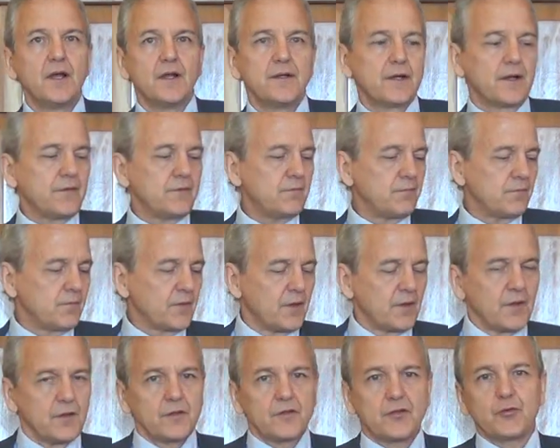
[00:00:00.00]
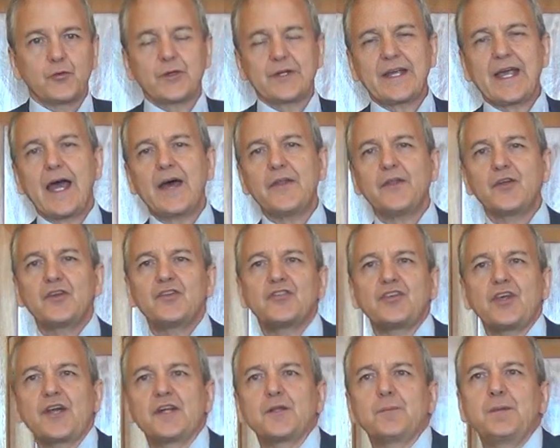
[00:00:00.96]
Now, so the Catholic
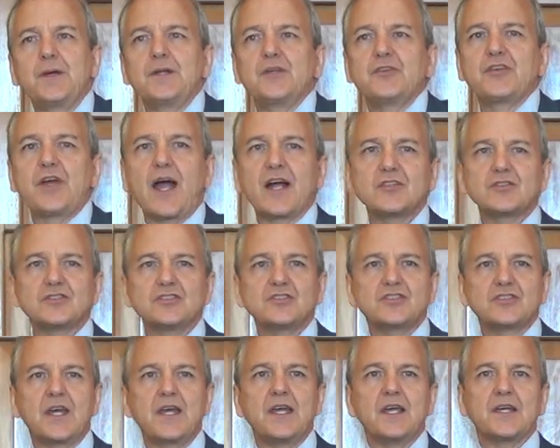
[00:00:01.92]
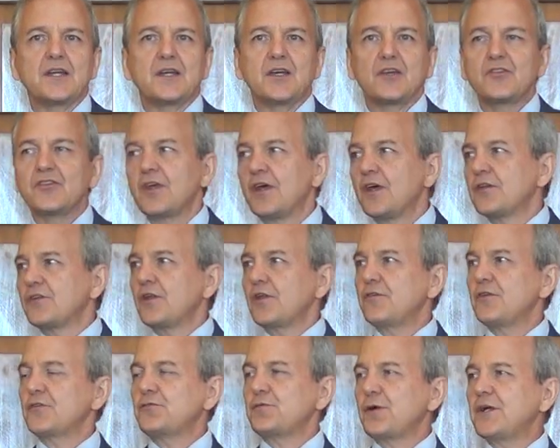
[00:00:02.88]
Encyclopedia is actually saying is
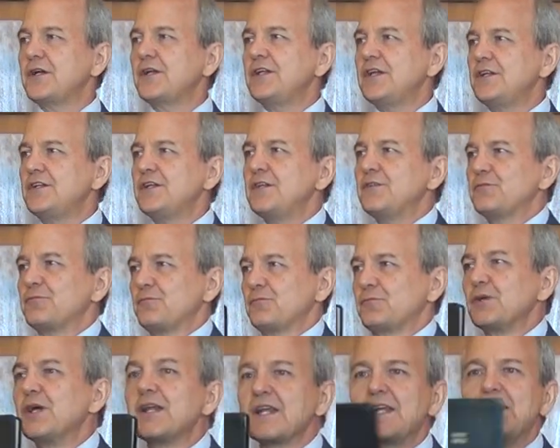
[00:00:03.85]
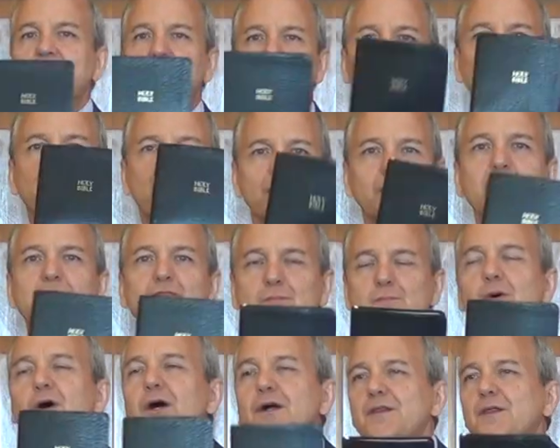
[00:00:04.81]
that the Trinity didn't really come from this
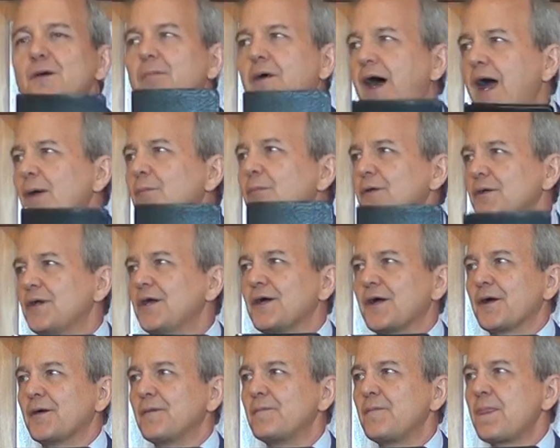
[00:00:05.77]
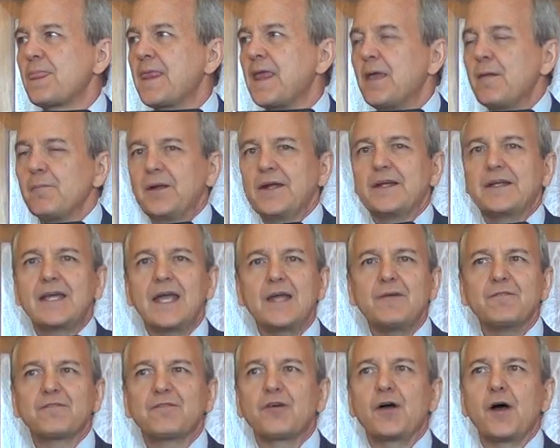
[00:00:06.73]
book, the Bible here but it
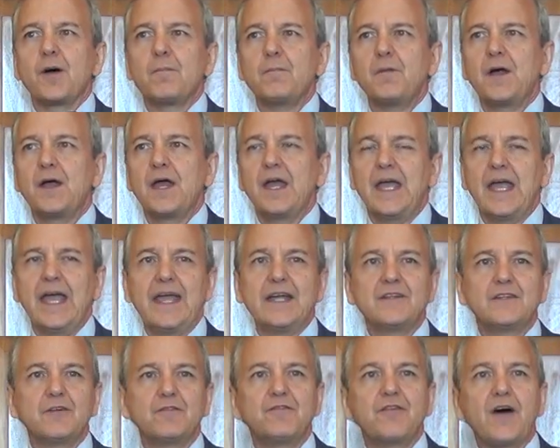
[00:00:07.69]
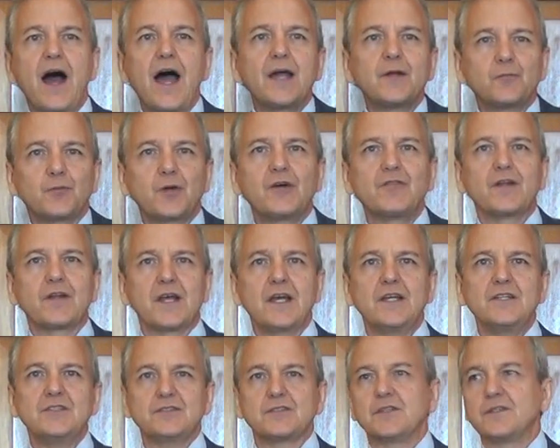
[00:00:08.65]
came from a divine
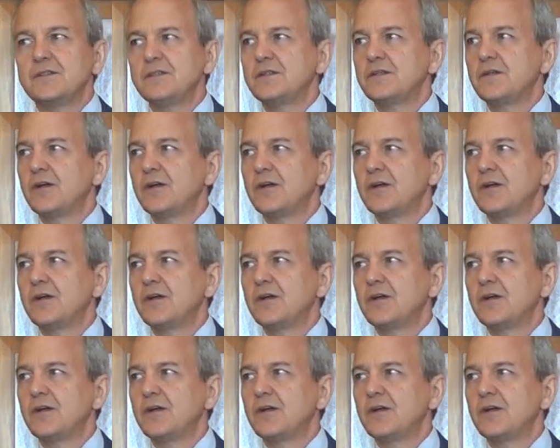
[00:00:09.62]
revelation,